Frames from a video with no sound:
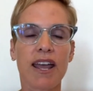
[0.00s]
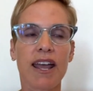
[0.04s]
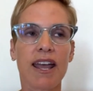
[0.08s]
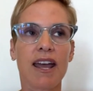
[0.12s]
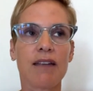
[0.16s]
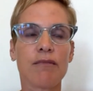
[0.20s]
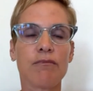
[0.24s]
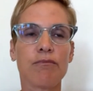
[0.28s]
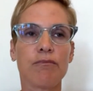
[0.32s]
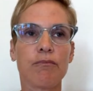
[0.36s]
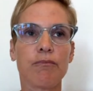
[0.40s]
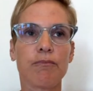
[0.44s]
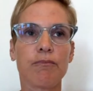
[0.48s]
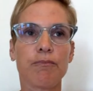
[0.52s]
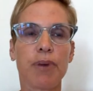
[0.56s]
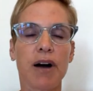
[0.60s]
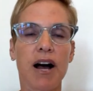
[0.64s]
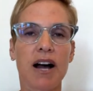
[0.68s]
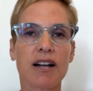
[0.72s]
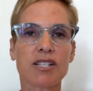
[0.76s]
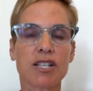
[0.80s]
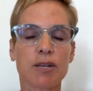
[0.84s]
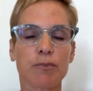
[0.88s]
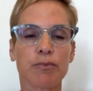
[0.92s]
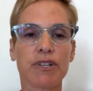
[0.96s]
and
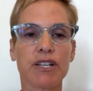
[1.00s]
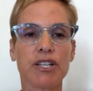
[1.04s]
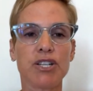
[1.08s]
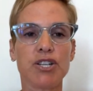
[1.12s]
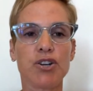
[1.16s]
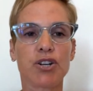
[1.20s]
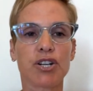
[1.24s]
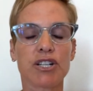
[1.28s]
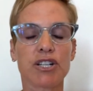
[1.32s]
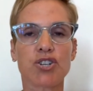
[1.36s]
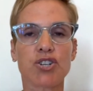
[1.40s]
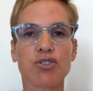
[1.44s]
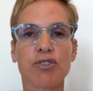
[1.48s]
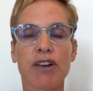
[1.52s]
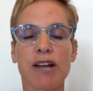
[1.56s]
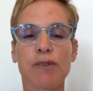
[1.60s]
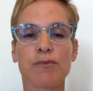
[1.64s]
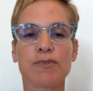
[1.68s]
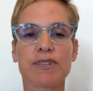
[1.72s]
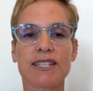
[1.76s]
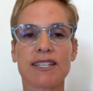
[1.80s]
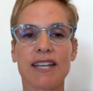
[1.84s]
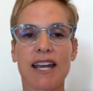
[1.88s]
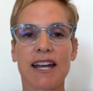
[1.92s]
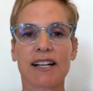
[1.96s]
possibly you can train
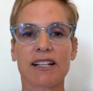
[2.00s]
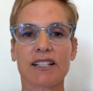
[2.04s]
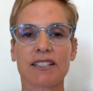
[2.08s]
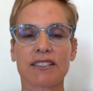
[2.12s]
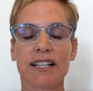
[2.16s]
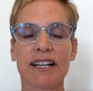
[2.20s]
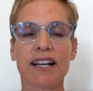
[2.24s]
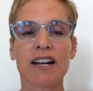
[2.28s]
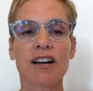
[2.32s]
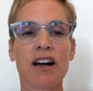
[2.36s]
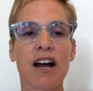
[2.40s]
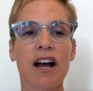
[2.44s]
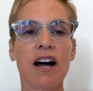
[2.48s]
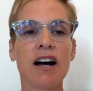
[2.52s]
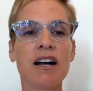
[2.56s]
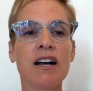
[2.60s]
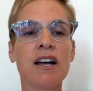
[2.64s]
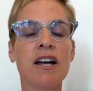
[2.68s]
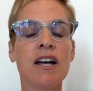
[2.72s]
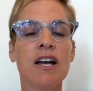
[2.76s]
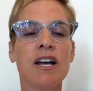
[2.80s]
with Santa Clara,